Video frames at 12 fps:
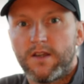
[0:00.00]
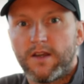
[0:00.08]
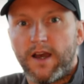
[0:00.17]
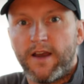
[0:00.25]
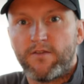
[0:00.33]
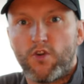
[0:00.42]

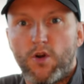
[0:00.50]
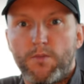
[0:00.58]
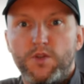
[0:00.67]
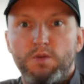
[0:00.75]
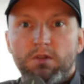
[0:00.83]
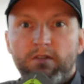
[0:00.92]
I've got
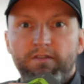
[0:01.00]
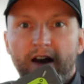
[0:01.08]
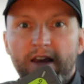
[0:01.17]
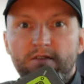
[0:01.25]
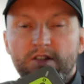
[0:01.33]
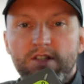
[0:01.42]
between
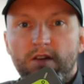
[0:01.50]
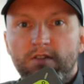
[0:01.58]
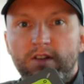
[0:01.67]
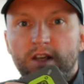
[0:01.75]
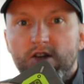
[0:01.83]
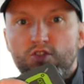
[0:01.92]
5 and
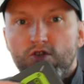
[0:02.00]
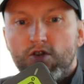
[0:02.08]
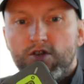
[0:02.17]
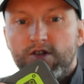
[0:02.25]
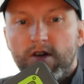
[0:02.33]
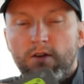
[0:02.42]
7 days
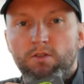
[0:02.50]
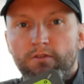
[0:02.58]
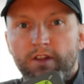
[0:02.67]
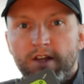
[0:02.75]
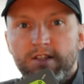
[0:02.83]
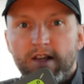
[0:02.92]
use out of
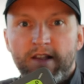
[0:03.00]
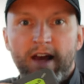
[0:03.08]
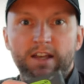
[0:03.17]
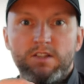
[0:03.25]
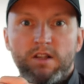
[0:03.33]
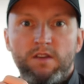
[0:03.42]
this, and
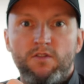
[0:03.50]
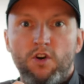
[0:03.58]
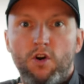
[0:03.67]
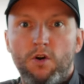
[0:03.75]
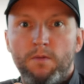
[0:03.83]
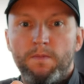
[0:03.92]
that's leaving it
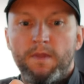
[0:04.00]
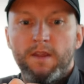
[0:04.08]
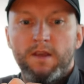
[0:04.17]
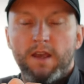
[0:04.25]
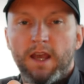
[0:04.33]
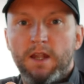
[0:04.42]
on
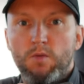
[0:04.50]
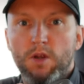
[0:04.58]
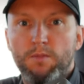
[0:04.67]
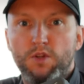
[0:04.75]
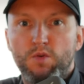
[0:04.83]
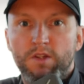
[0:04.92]
anywhere
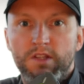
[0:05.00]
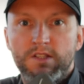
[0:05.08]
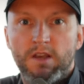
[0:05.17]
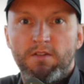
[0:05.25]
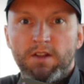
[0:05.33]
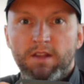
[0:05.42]
between
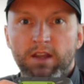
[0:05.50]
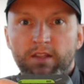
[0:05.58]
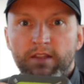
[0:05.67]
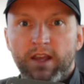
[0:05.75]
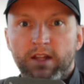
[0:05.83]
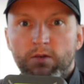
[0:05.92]
7
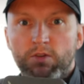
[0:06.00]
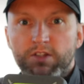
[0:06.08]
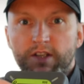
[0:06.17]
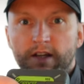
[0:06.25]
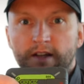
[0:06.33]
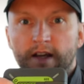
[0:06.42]
and 9
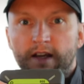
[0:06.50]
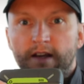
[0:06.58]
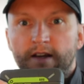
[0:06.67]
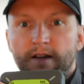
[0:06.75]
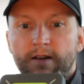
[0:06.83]
hours a day.